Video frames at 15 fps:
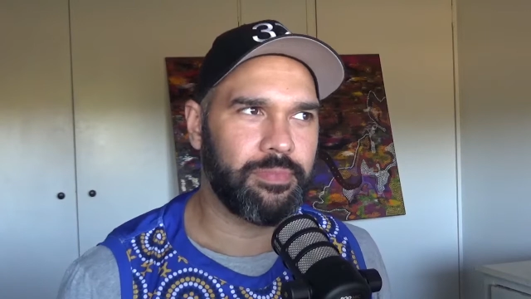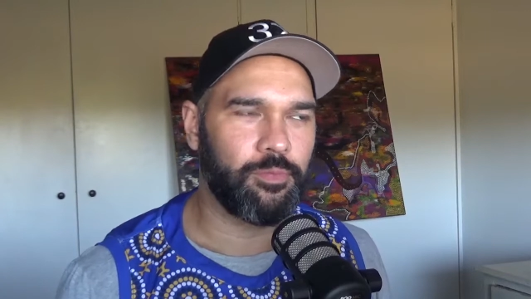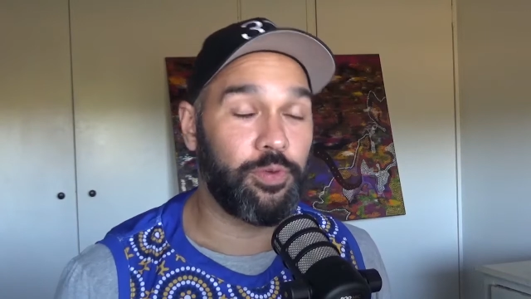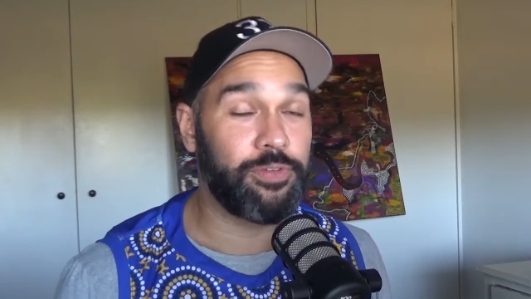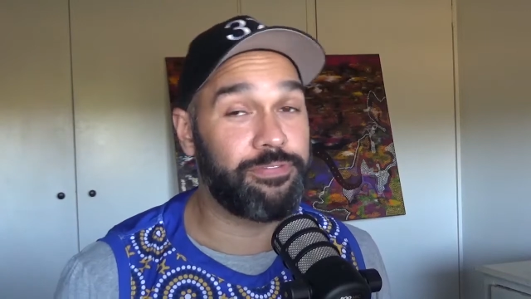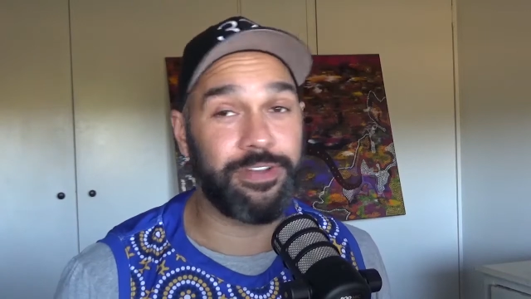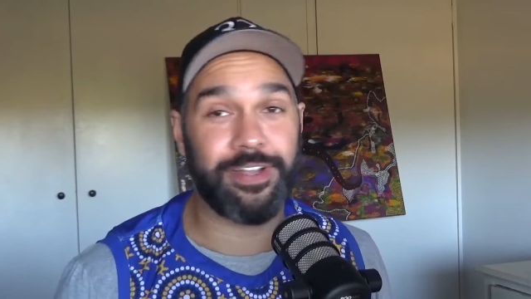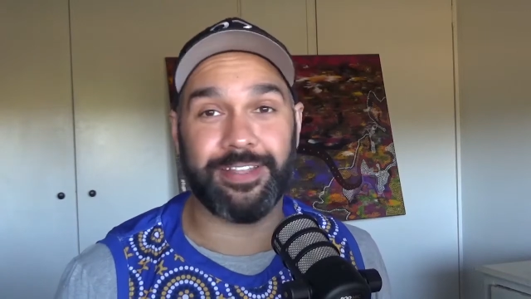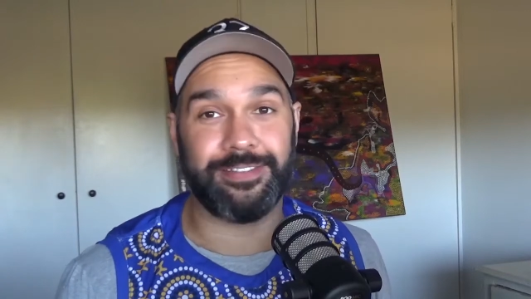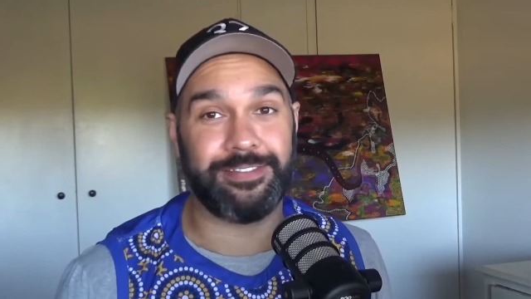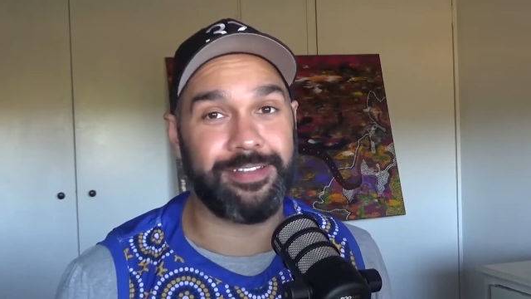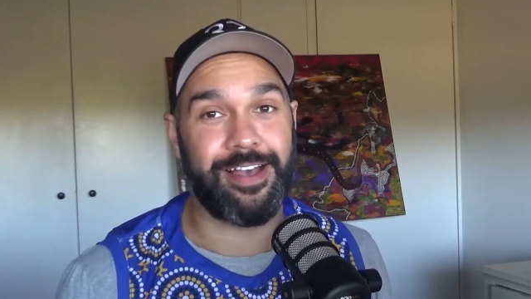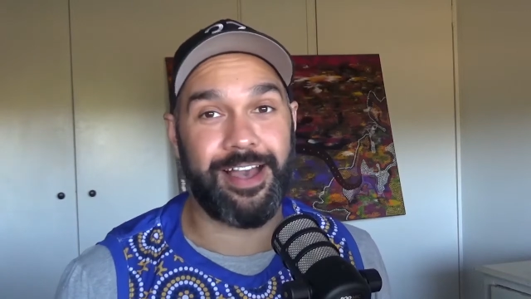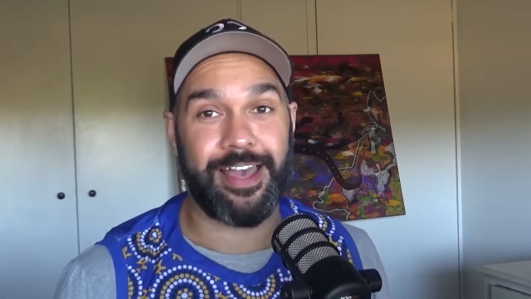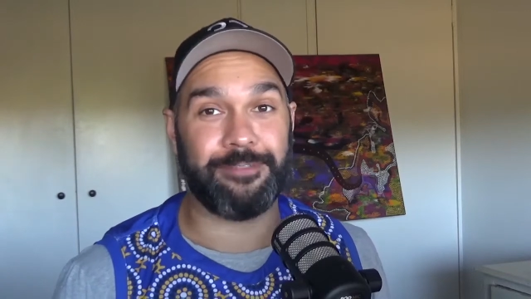we're fucking
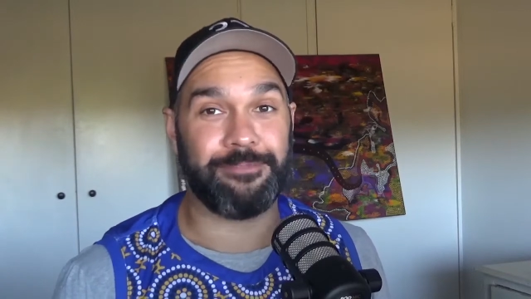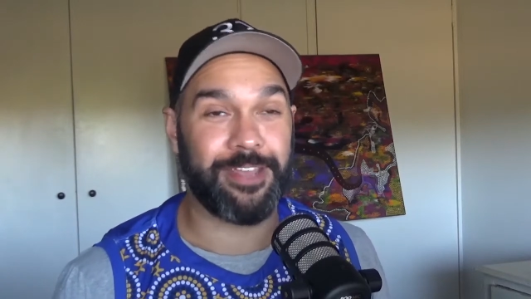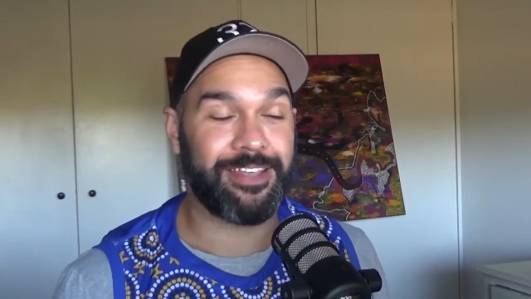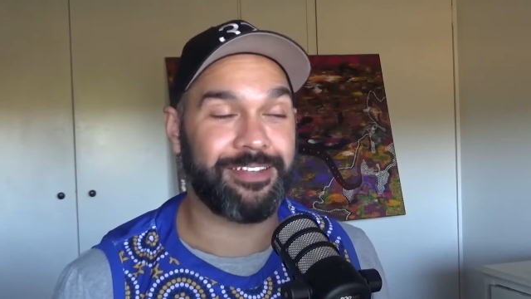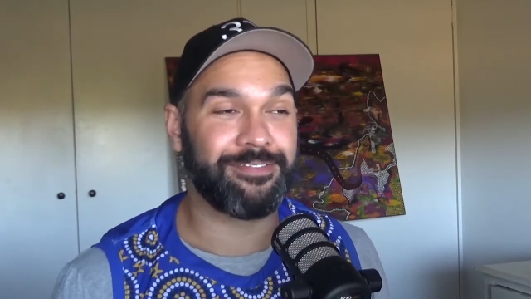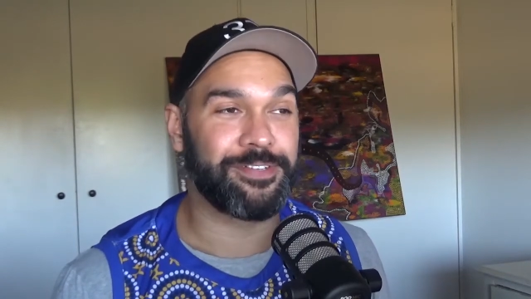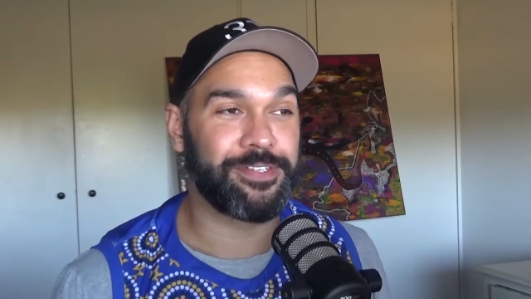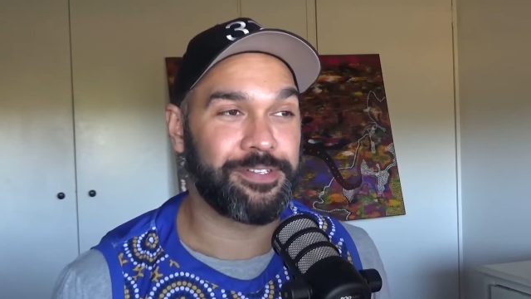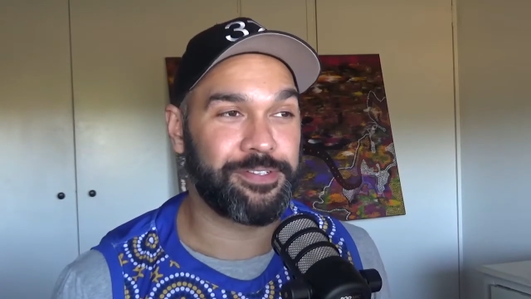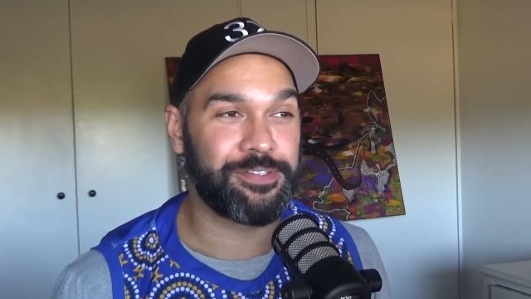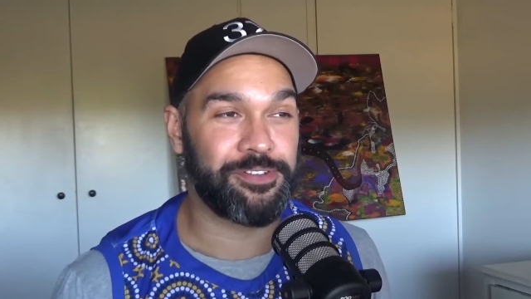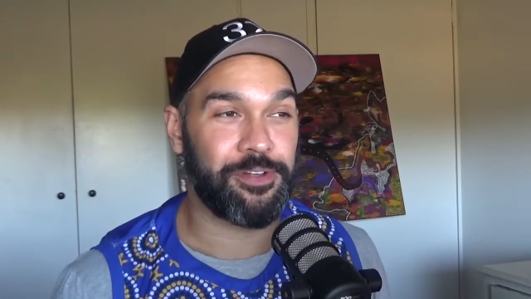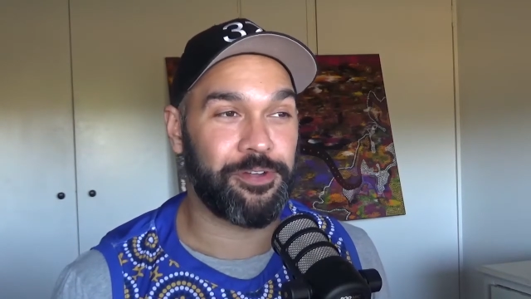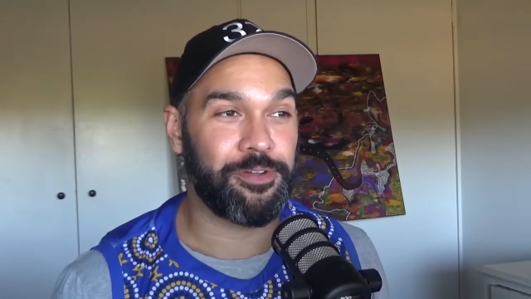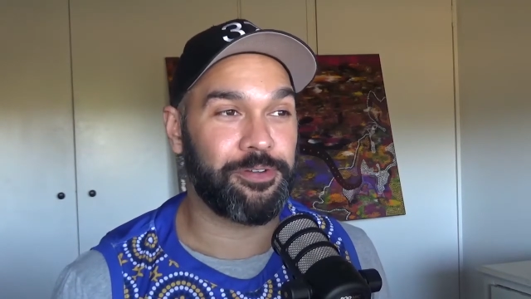tired, man. We're
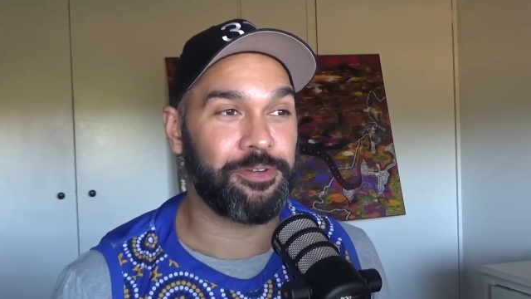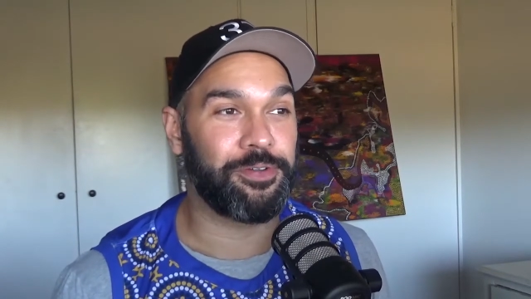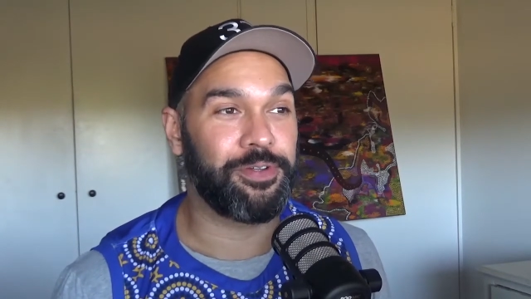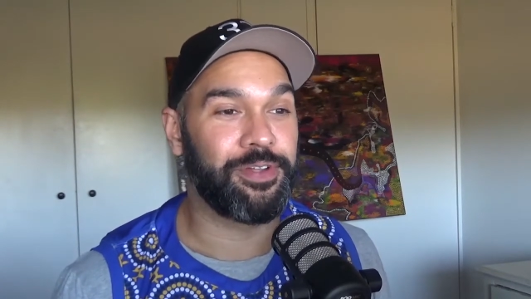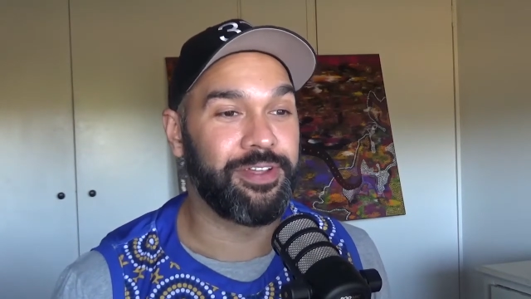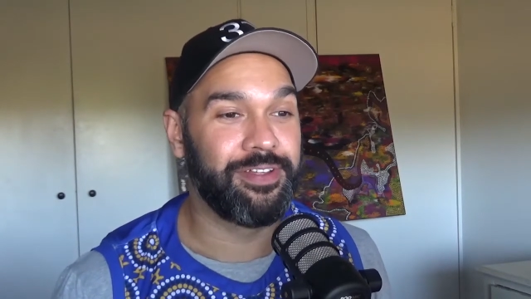so